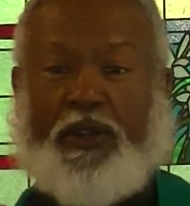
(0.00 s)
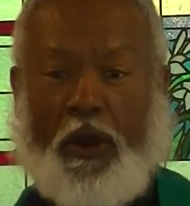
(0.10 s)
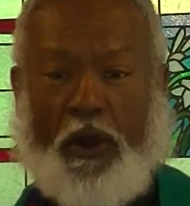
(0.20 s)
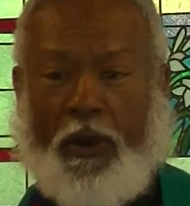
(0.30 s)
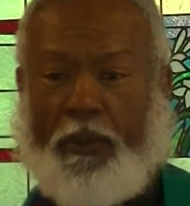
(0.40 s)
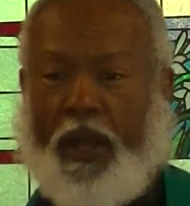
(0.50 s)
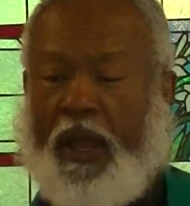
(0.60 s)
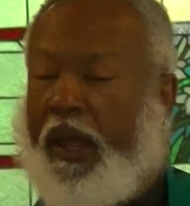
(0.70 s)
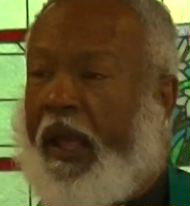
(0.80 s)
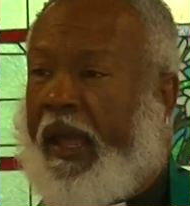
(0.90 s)
term
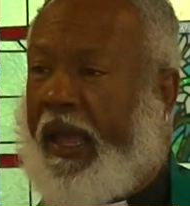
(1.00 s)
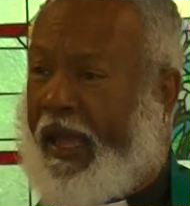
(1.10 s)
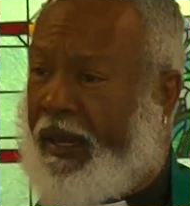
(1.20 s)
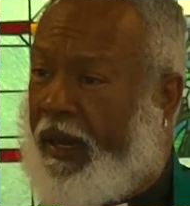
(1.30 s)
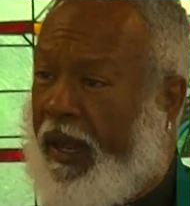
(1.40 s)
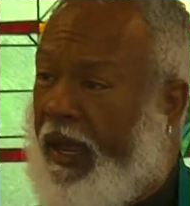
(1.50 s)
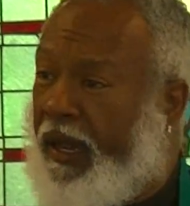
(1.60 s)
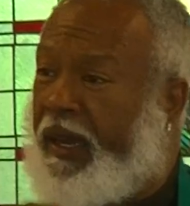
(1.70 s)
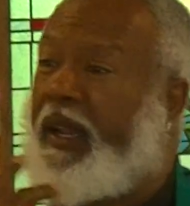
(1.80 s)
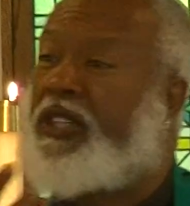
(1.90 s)
in,
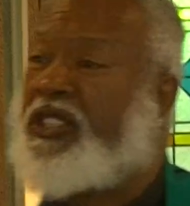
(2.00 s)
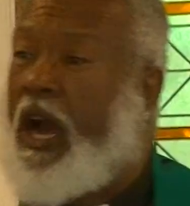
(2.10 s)
in his